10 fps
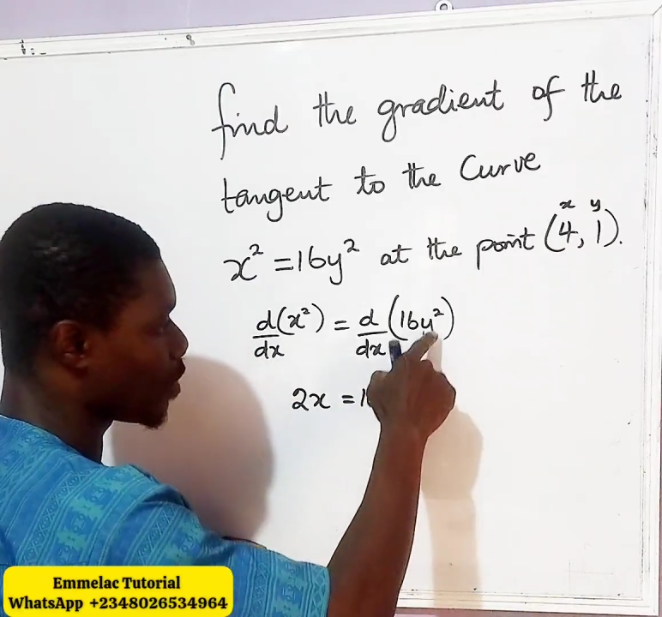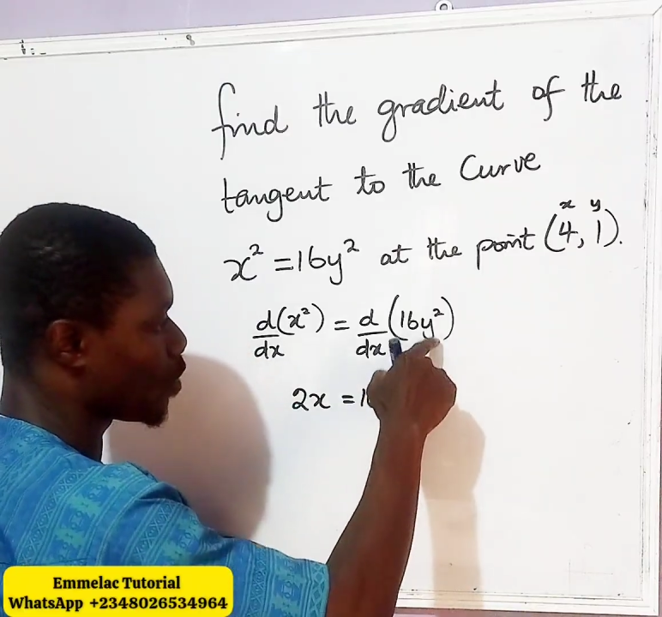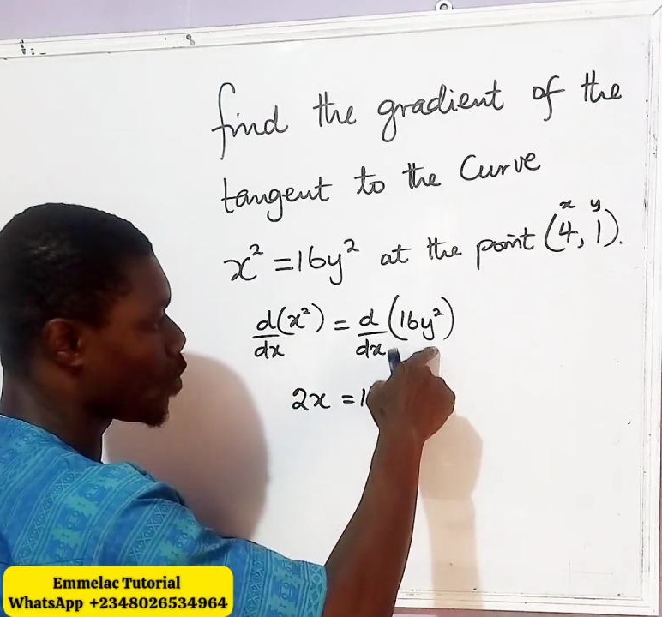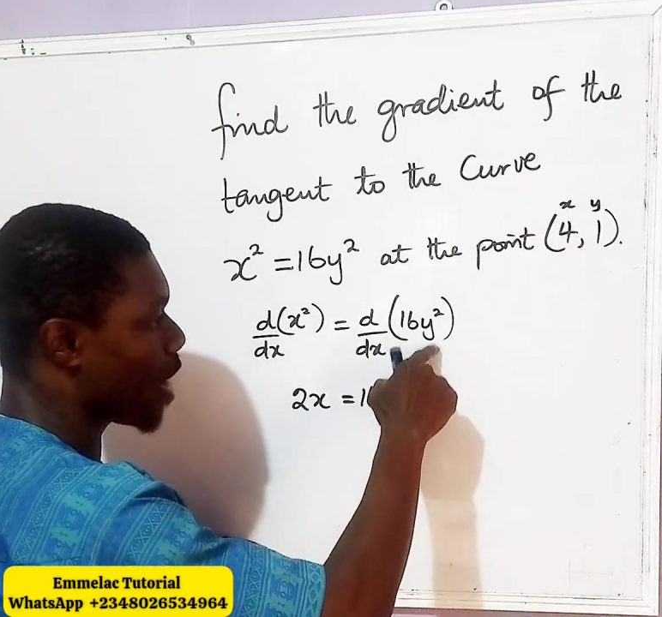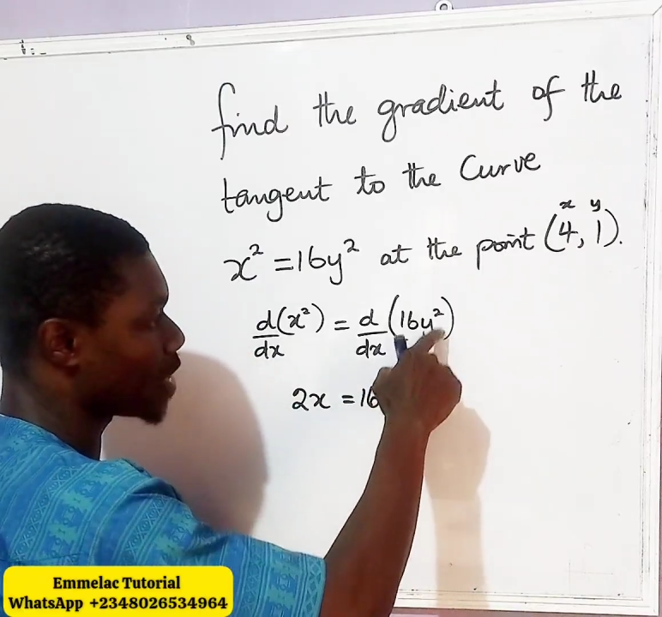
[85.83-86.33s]

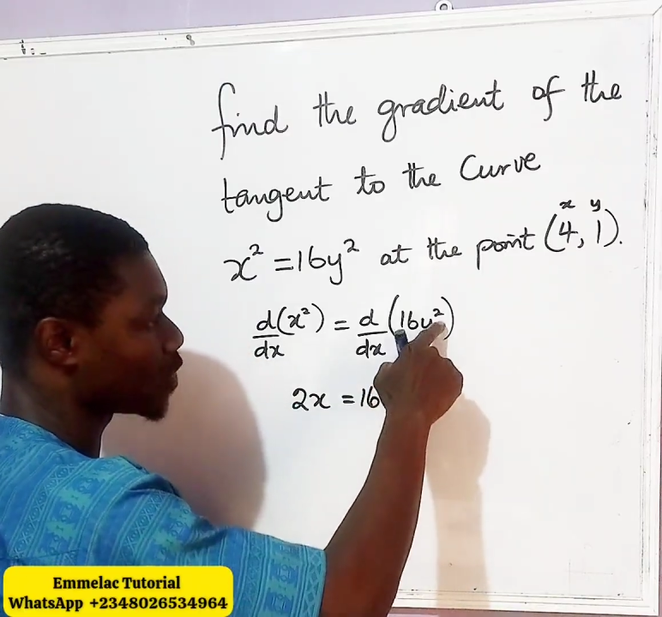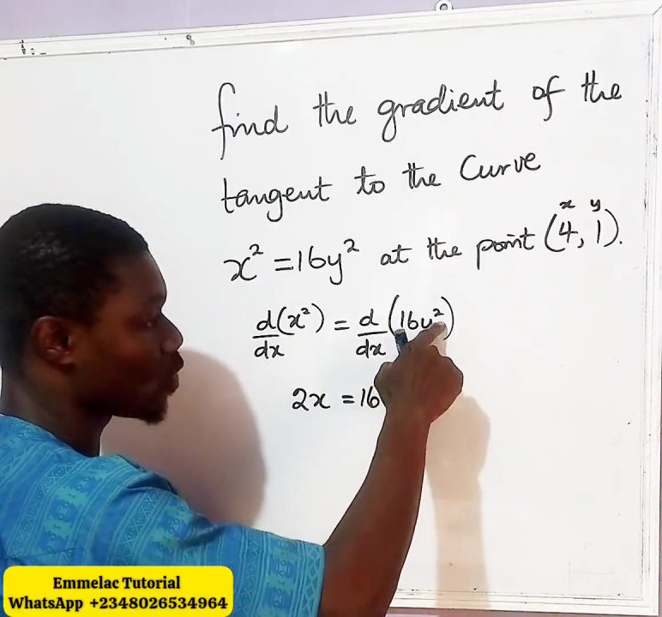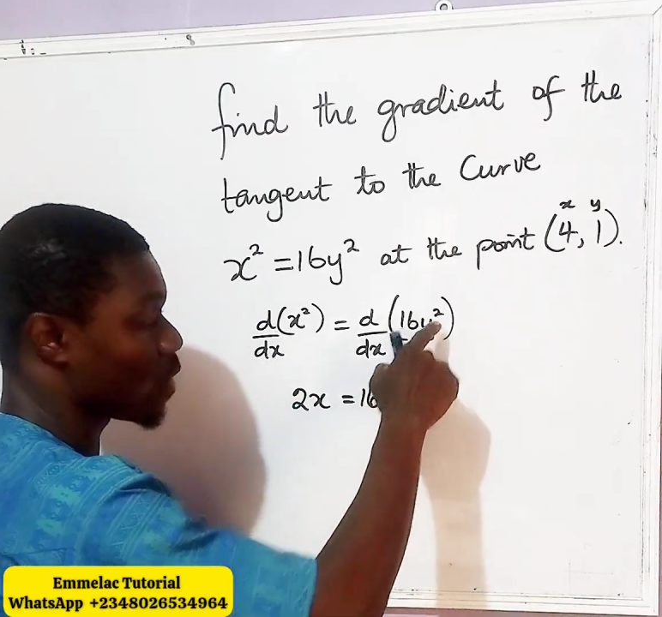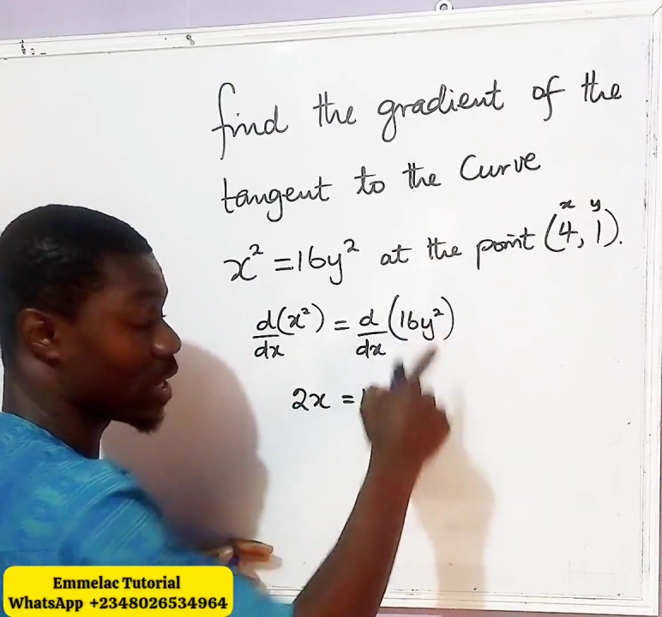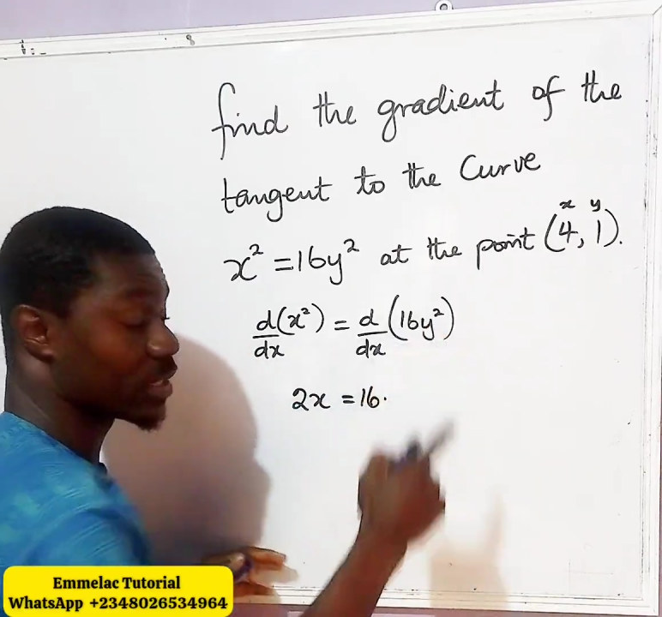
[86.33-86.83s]
y
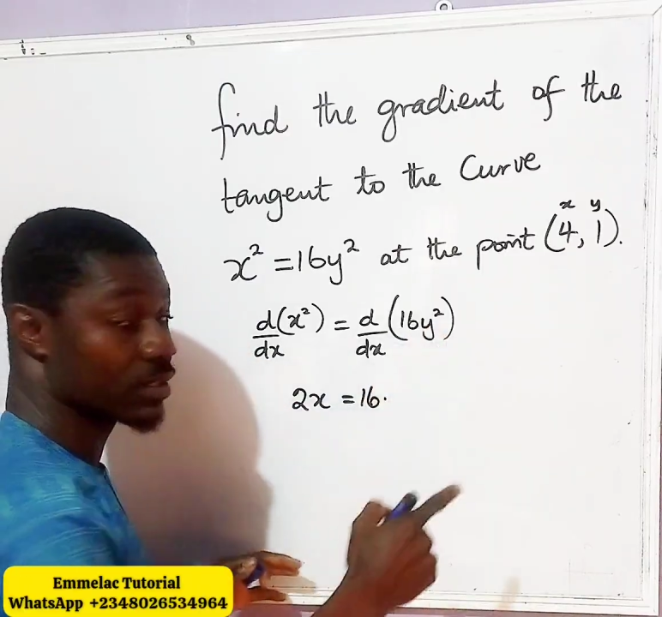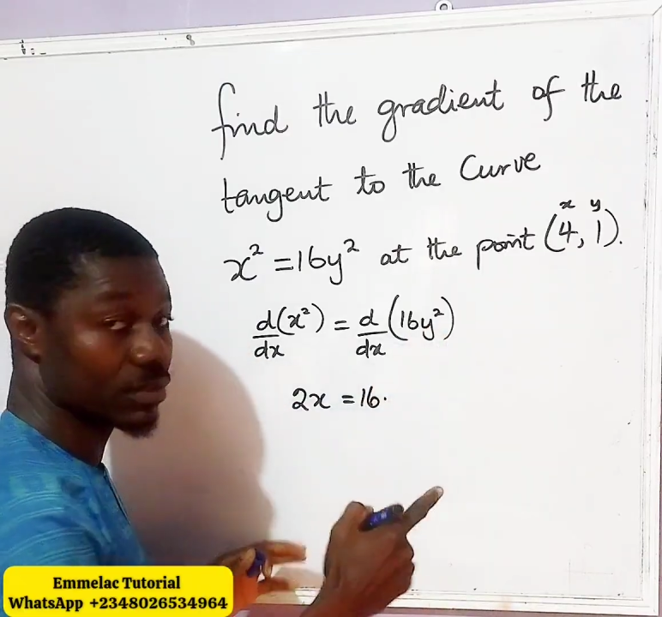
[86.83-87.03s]
squared,